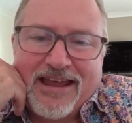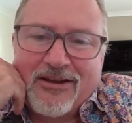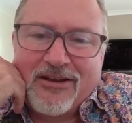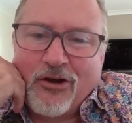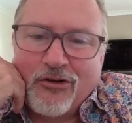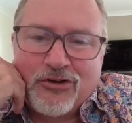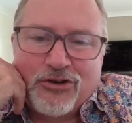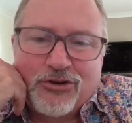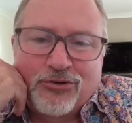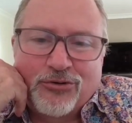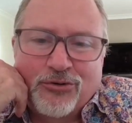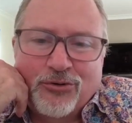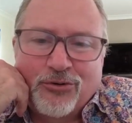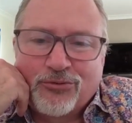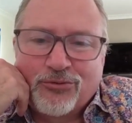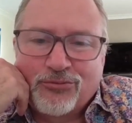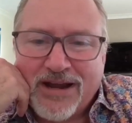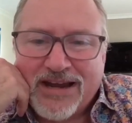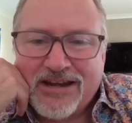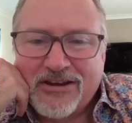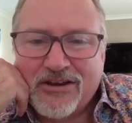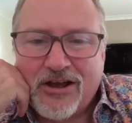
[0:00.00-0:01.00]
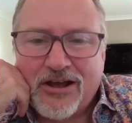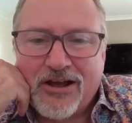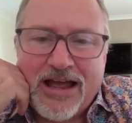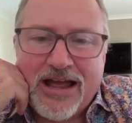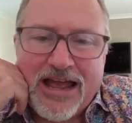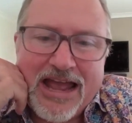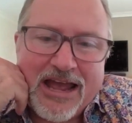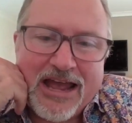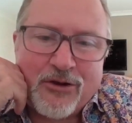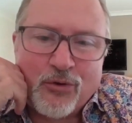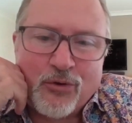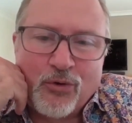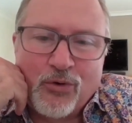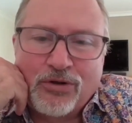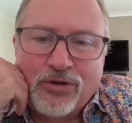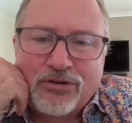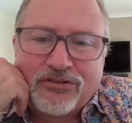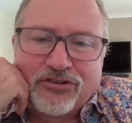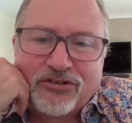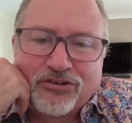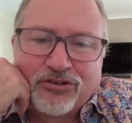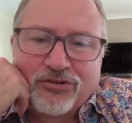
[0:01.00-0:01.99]
on your radar at
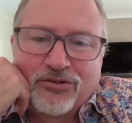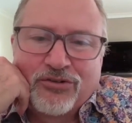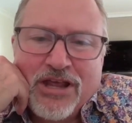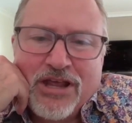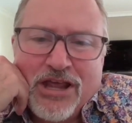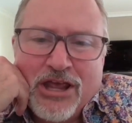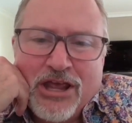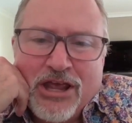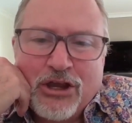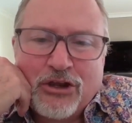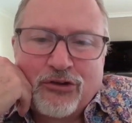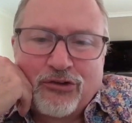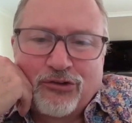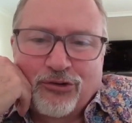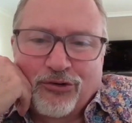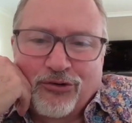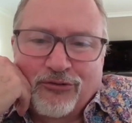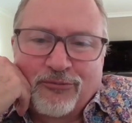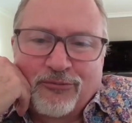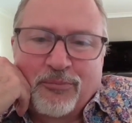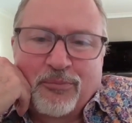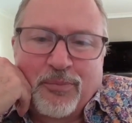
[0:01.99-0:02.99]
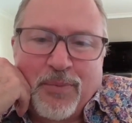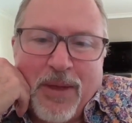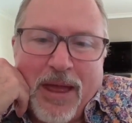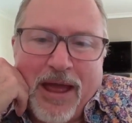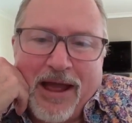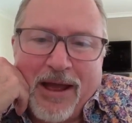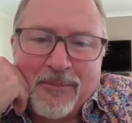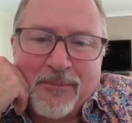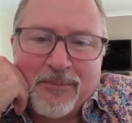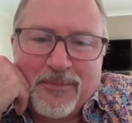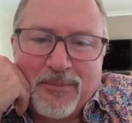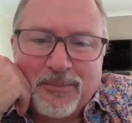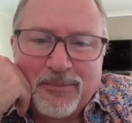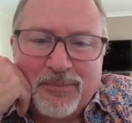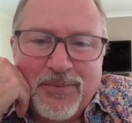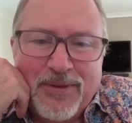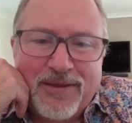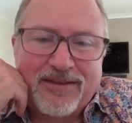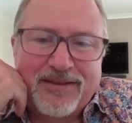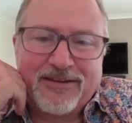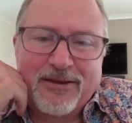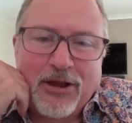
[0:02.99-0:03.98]
all to sort of
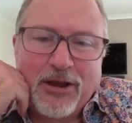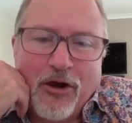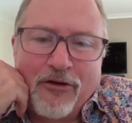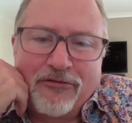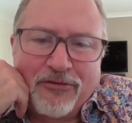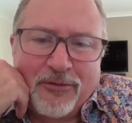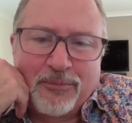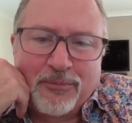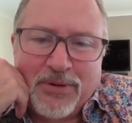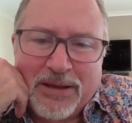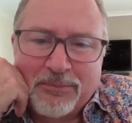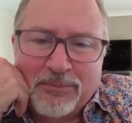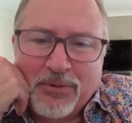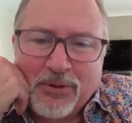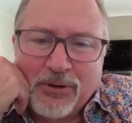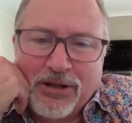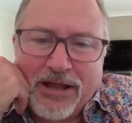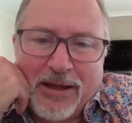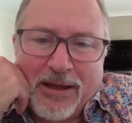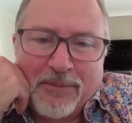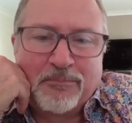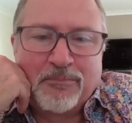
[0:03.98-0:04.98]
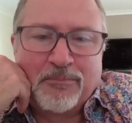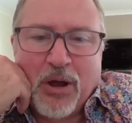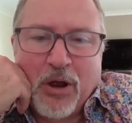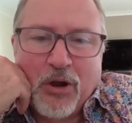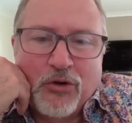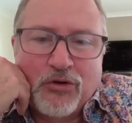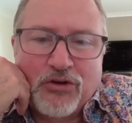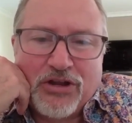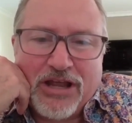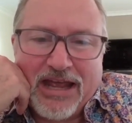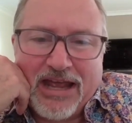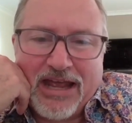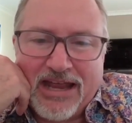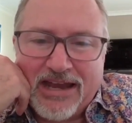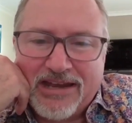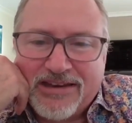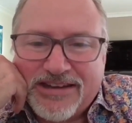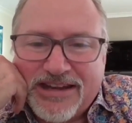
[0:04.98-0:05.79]
offer people a boat and